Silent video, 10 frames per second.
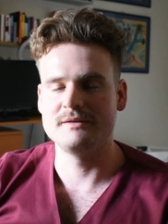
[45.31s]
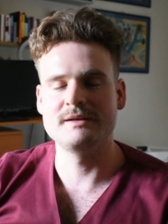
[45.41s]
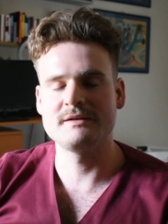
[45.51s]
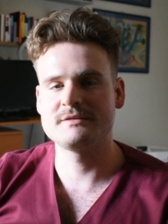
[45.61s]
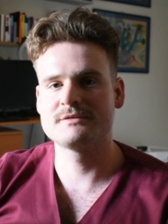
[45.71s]

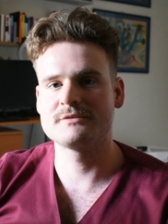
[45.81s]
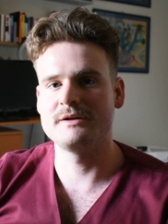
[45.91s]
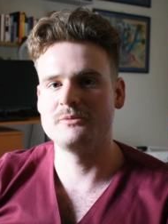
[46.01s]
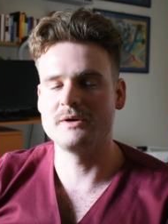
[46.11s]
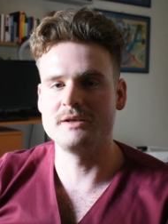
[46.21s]

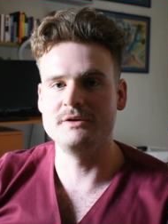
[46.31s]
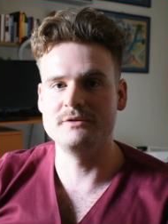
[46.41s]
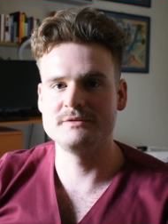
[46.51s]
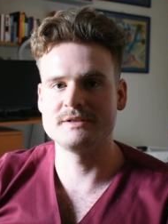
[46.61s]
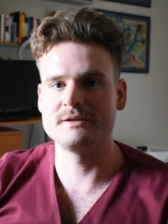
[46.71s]
necessary when
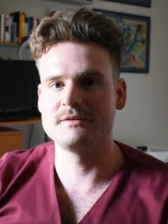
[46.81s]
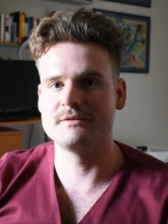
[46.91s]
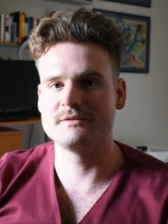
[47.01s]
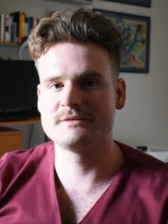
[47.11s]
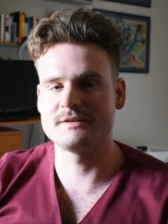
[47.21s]
using
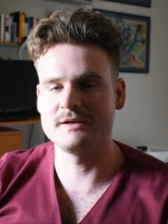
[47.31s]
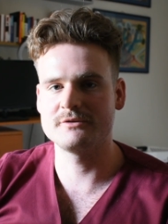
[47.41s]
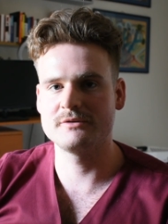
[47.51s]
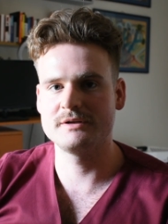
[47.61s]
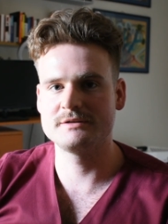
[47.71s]

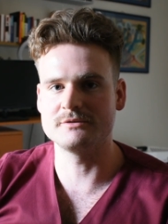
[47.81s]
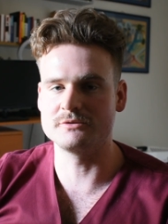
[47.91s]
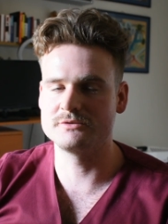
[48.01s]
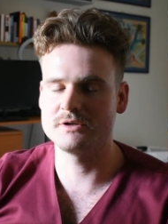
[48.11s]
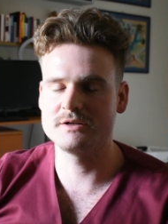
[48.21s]
steroids or
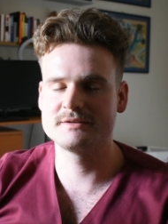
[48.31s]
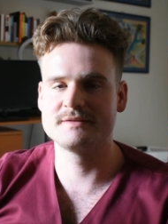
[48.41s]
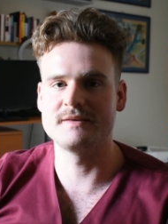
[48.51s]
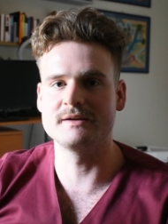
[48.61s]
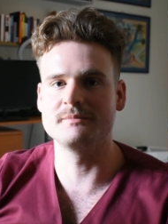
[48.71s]
drugs
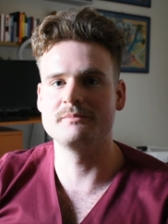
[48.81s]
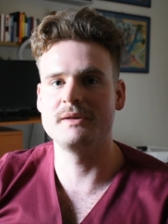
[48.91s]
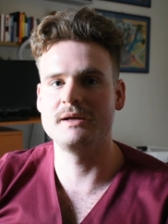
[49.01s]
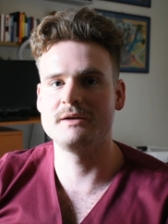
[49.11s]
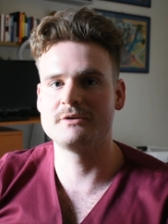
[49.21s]
that
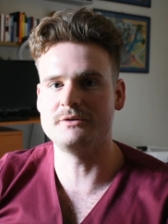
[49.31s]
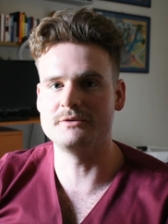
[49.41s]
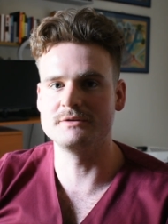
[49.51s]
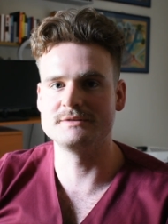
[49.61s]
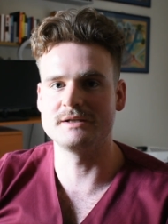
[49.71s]
may
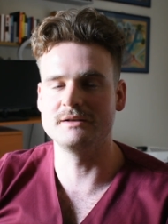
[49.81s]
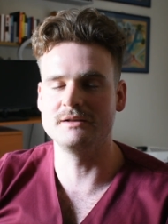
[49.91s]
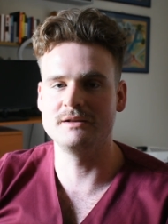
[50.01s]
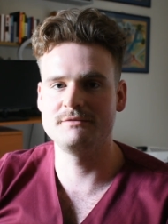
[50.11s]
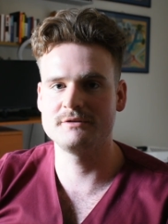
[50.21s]
cause
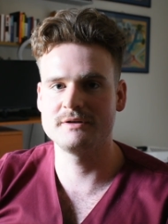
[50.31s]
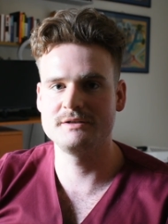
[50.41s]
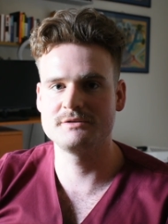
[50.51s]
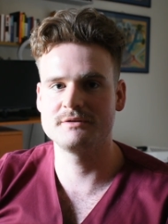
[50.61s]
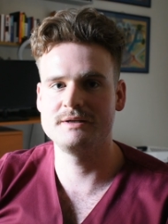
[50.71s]
liver
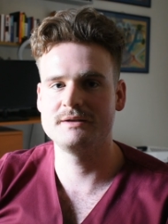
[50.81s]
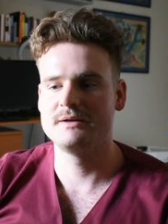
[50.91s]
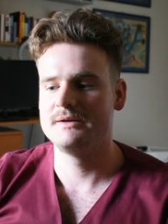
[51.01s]
injury.